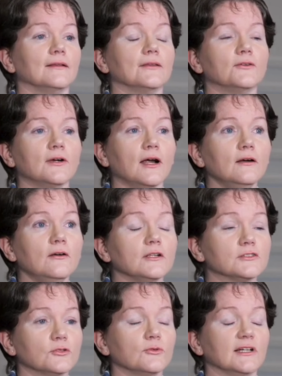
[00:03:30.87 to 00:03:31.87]
There are
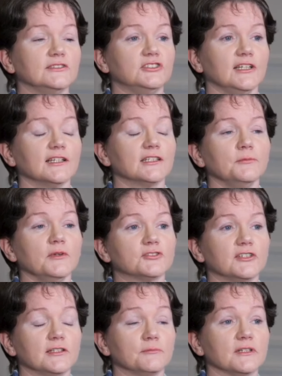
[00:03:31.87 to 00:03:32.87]
also injectable
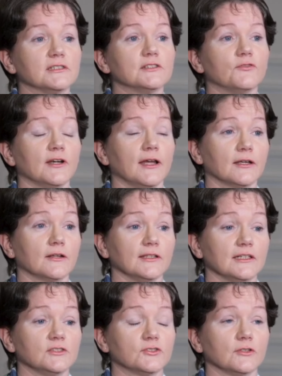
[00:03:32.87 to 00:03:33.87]
treatments for high
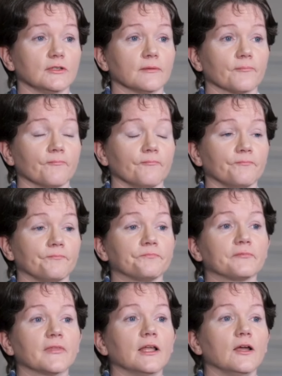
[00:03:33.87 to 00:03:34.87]
cholesterol.
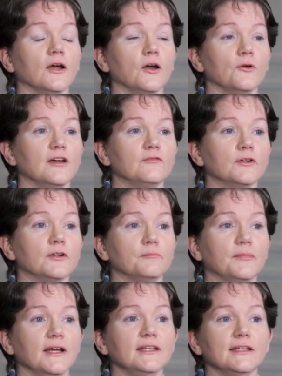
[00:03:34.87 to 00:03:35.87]
However,
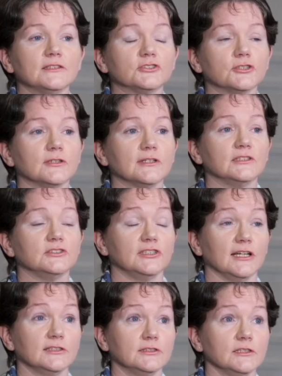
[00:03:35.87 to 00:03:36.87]
by nature,
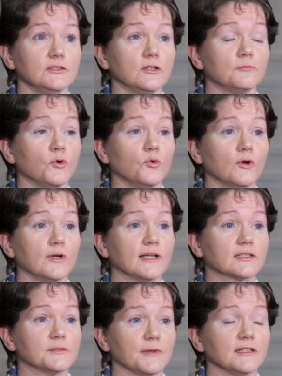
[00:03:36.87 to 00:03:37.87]
injections are more
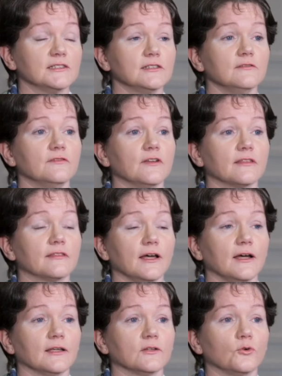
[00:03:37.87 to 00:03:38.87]
expensive
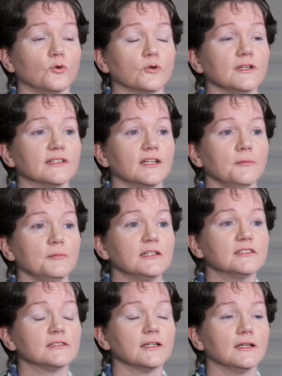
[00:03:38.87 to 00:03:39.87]
than oral
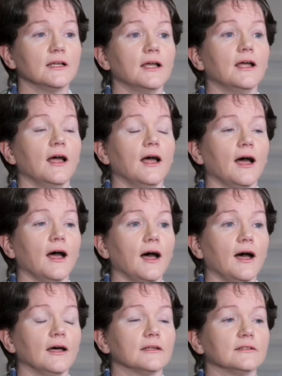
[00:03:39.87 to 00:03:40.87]
tablets,
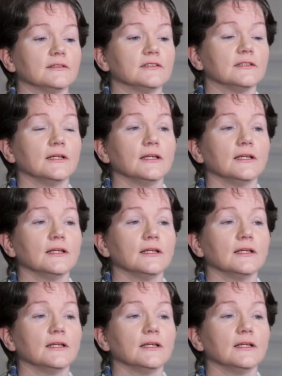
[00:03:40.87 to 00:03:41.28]
and